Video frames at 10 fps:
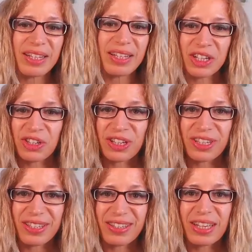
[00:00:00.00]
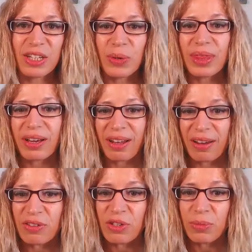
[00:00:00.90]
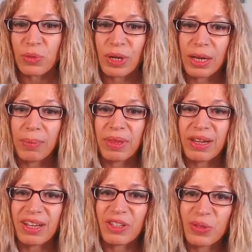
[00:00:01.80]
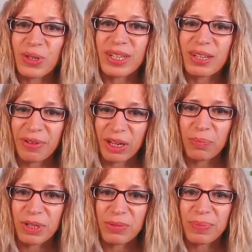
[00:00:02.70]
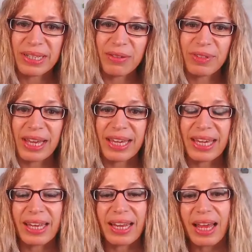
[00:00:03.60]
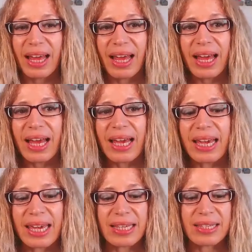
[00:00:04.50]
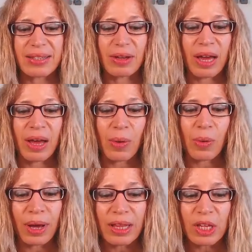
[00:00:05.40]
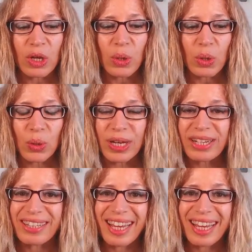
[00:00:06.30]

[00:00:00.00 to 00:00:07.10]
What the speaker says: that teachers can do in the classroom to help the student develop perspective taking is when you look at a